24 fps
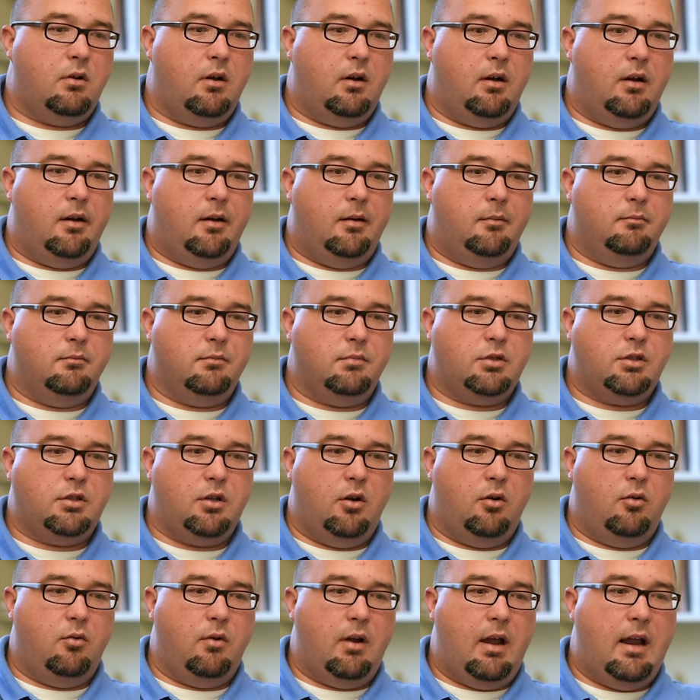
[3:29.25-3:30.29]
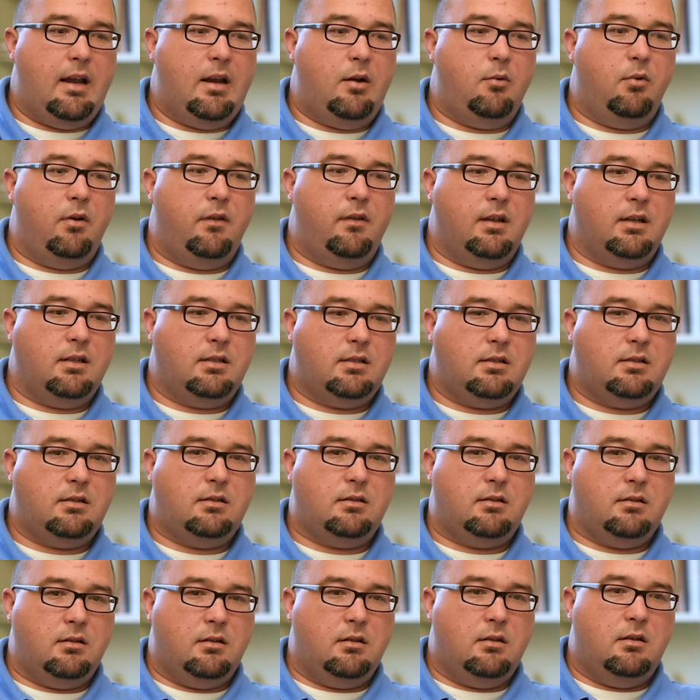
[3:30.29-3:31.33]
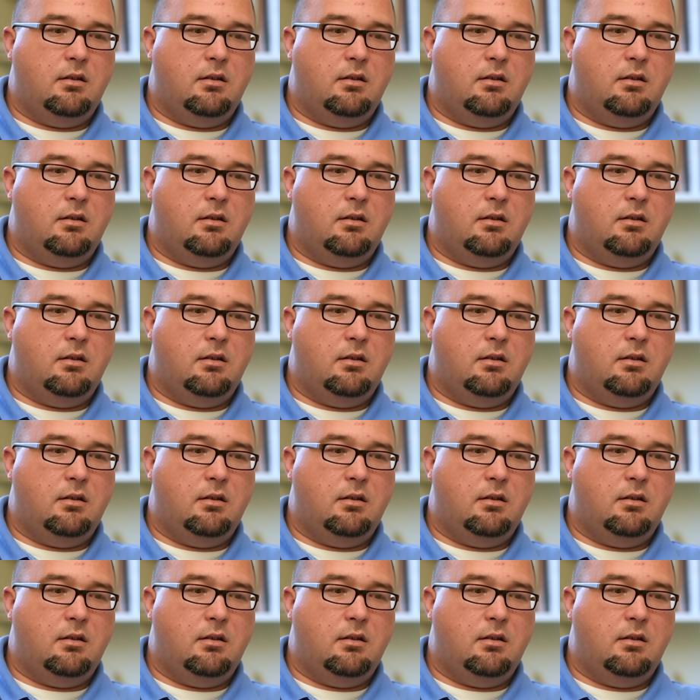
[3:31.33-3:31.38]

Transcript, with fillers: Um, so anyone that's